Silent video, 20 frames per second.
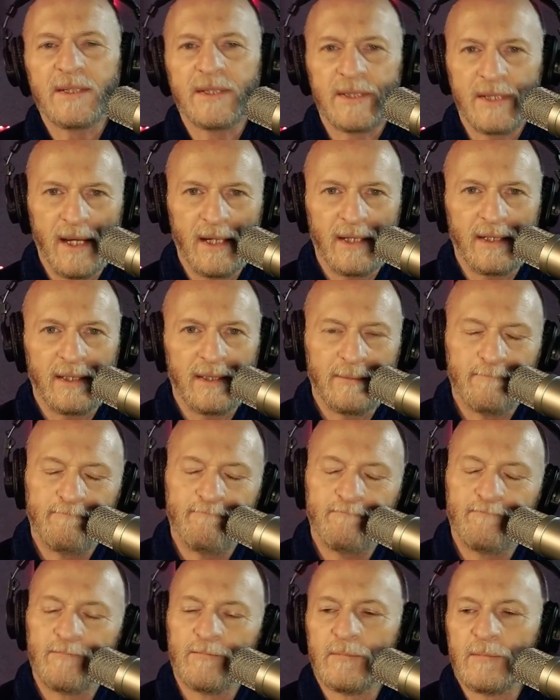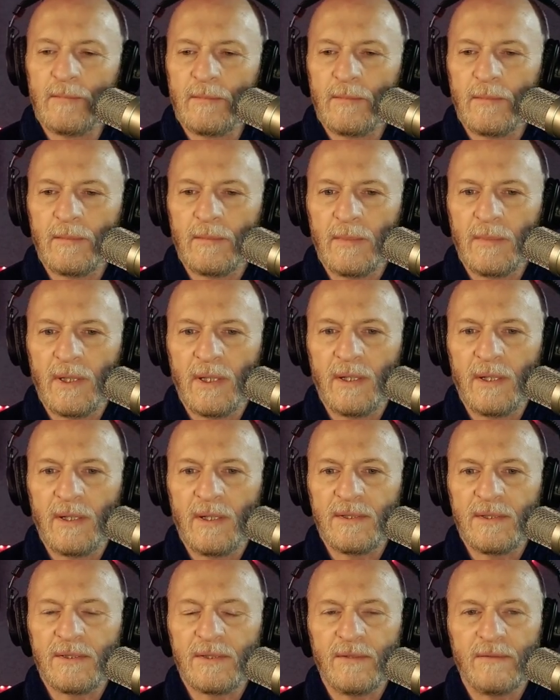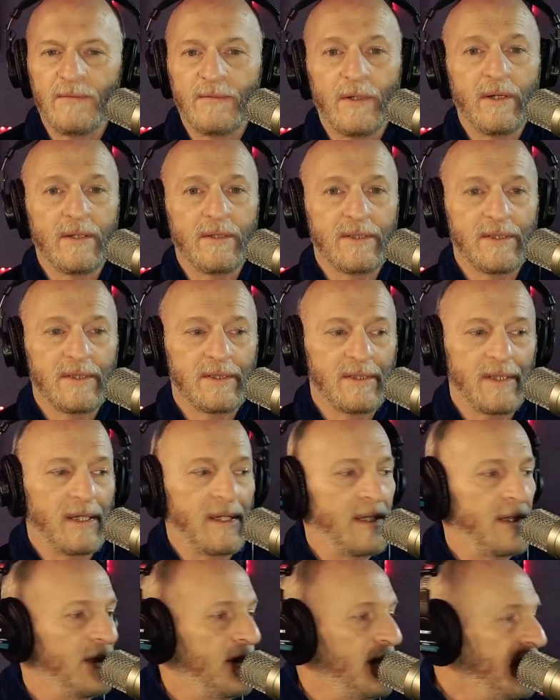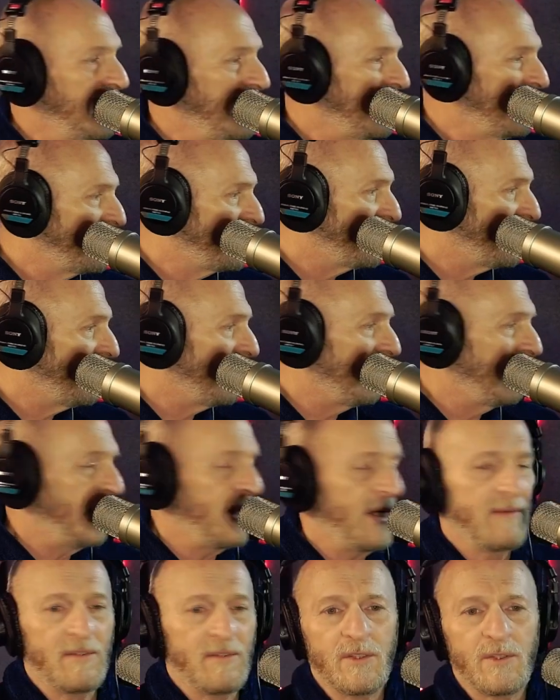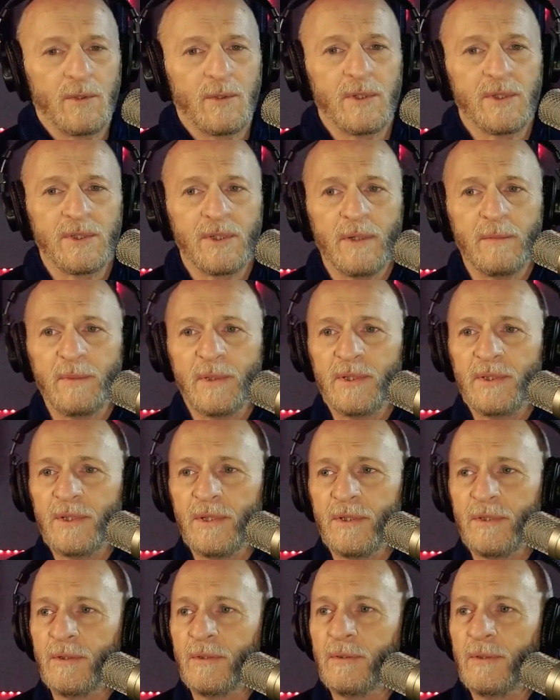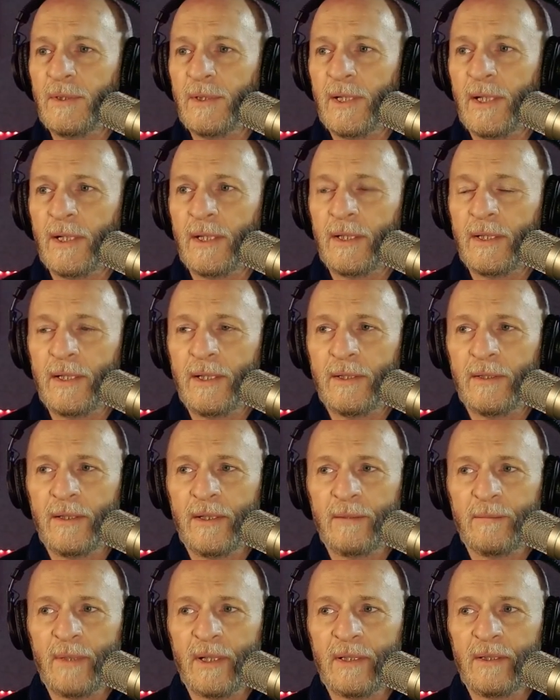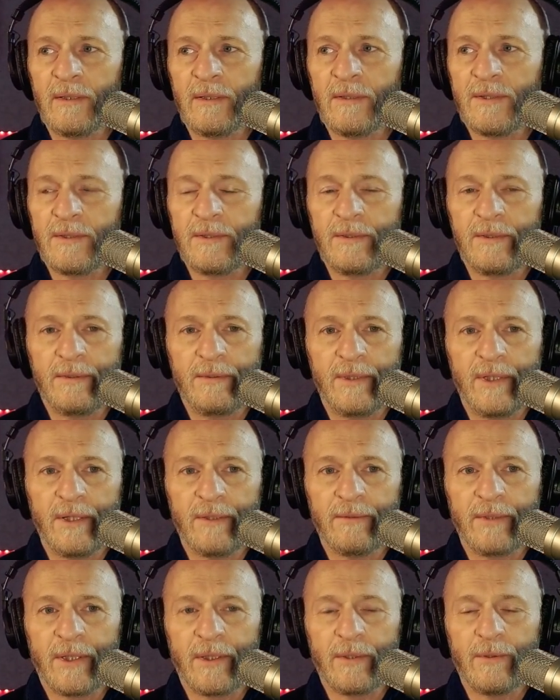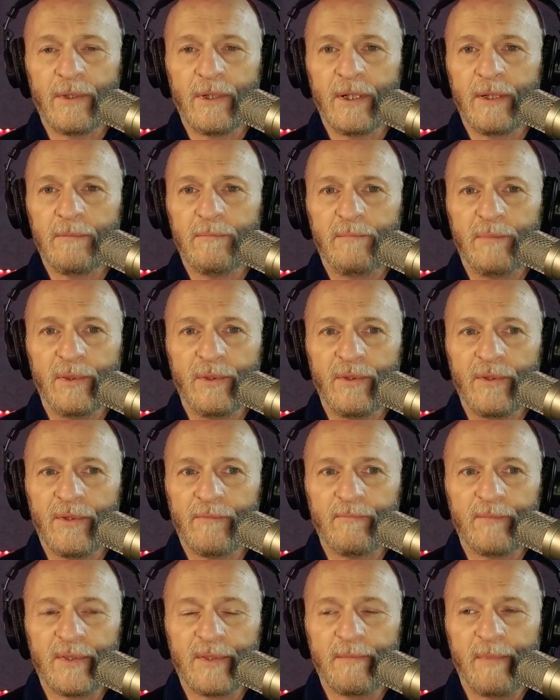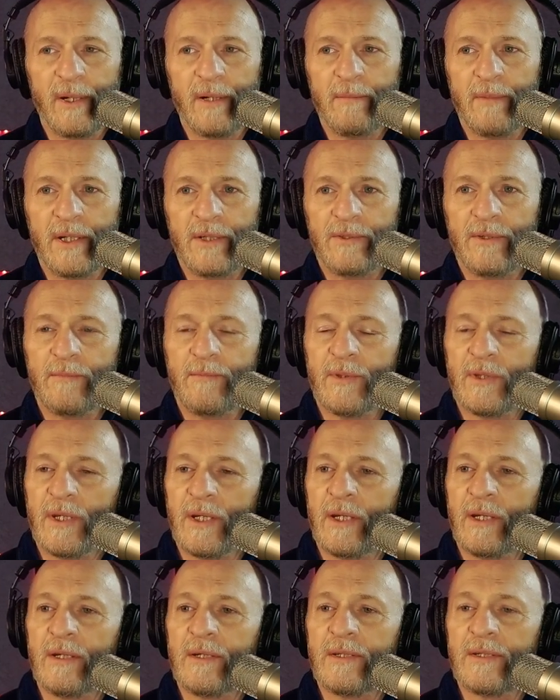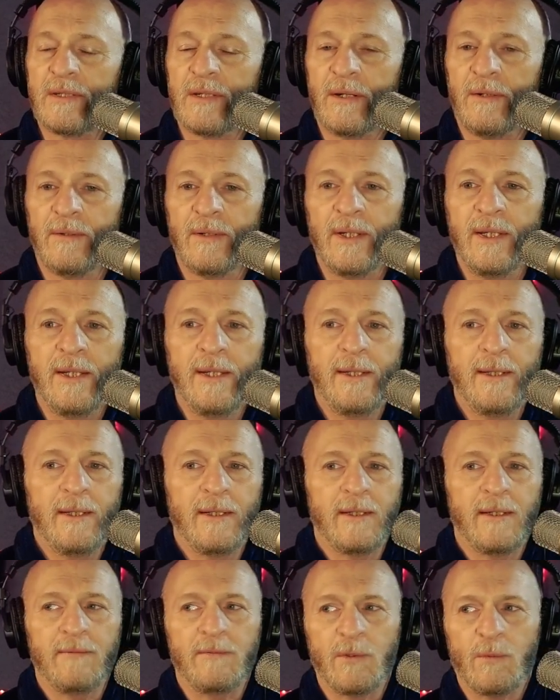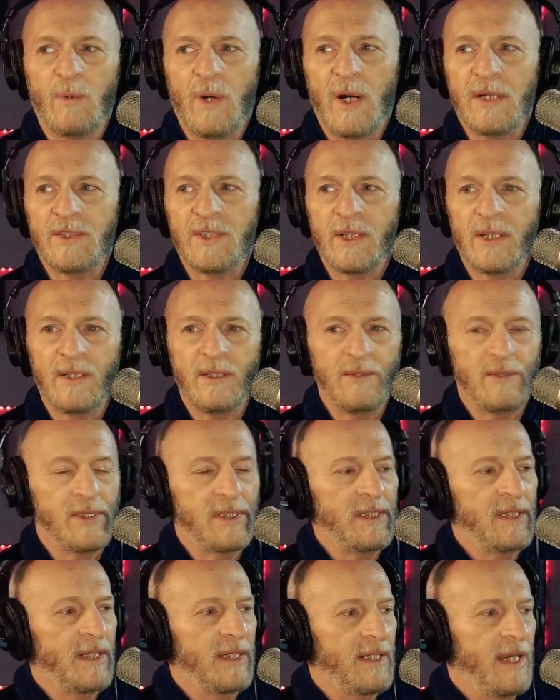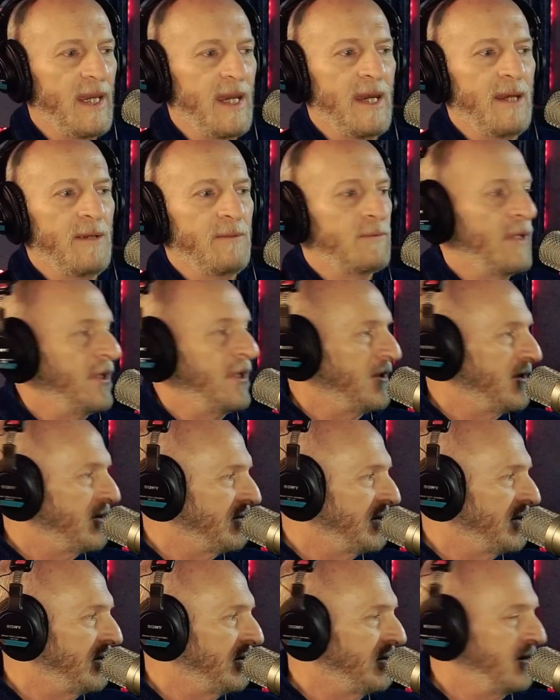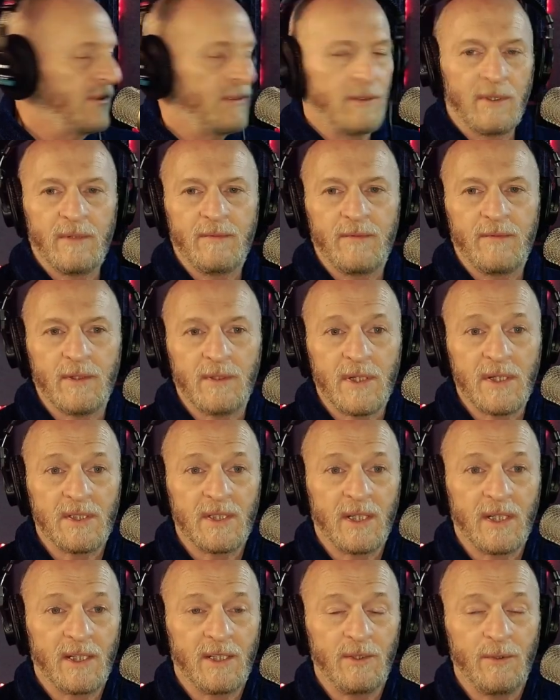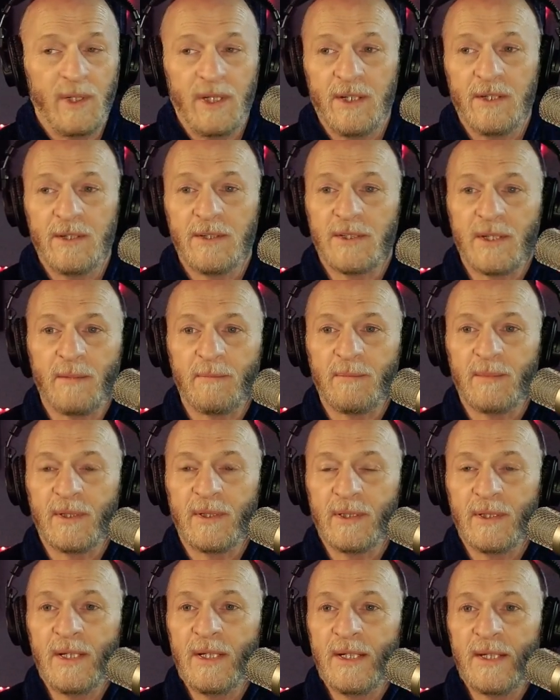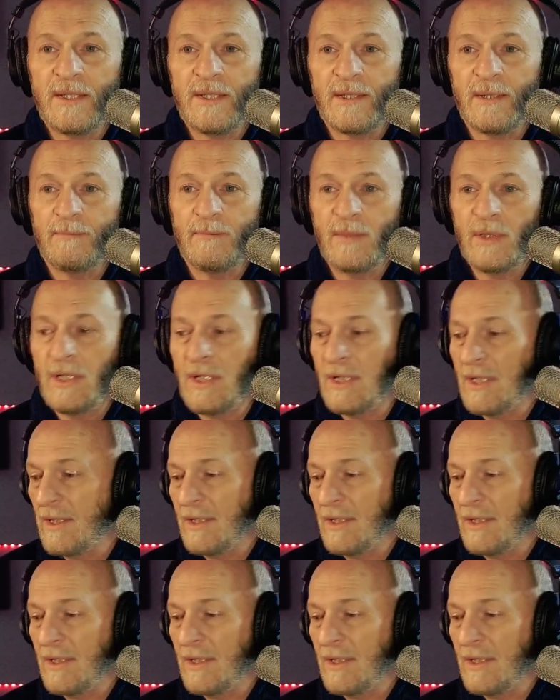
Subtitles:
it suck. And so far it's sucking. So I have the doors open too here in my little studio recording booth, spare bedroom thing. So if you're watching and you see a cat run through, or if you're listening and you hear something, some